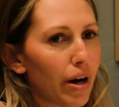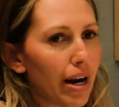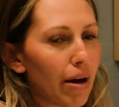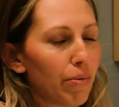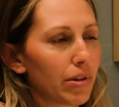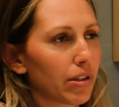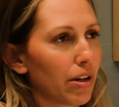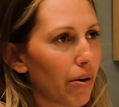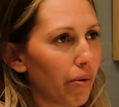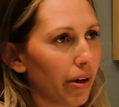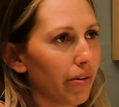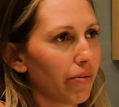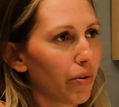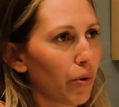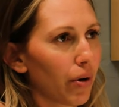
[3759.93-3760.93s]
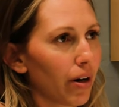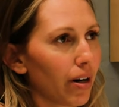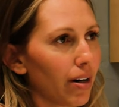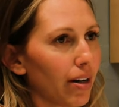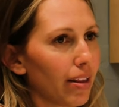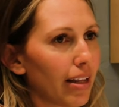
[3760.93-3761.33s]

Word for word: I was going for, mm.